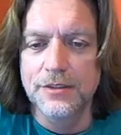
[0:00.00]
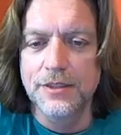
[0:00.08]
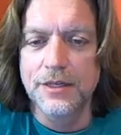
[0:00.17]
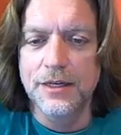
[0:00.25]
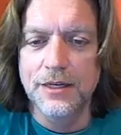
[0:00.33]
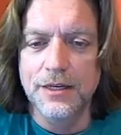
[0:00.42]

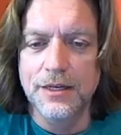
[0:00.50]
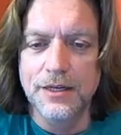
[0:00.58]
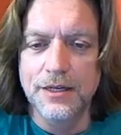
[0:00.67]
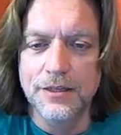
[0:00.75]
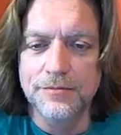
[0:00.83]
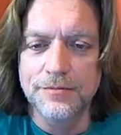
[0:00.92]

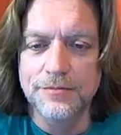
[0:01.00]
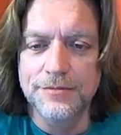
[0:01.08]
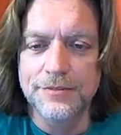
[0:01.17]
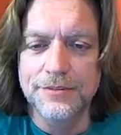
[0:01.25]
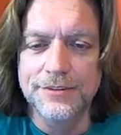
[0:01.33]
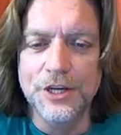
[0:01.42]

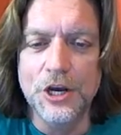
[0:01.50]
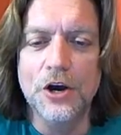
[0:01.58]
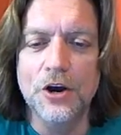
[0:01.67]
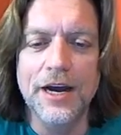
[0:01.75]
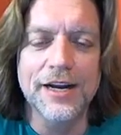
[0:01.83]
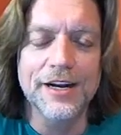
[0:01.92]
Um, no,
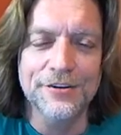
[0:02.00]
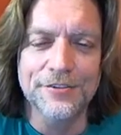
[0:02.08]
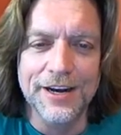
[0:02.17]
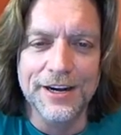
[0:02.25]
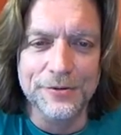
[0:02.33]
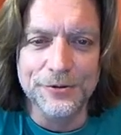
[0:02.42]
I know
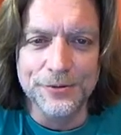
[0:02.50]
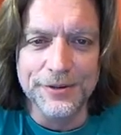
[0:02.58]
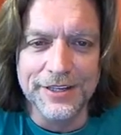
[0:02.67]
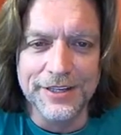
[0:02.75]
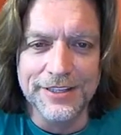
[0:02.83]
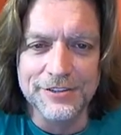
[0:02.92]
Rock and Roll
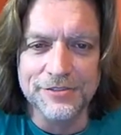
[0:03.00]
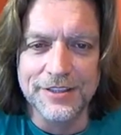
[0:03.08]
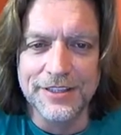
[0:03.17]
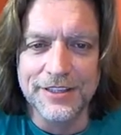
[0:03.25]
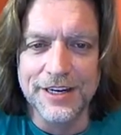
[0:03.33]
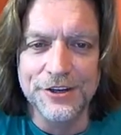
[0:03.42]
Willie, that's
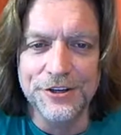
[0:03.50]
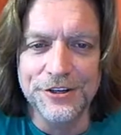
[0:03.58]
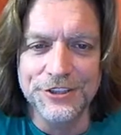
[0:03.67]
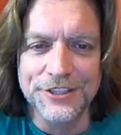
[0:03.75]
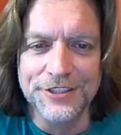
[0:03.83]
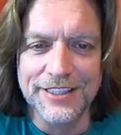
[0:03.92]
fine. I know you're
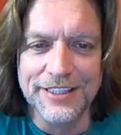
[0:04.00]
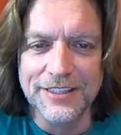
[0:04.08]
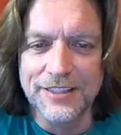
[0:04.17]
joking.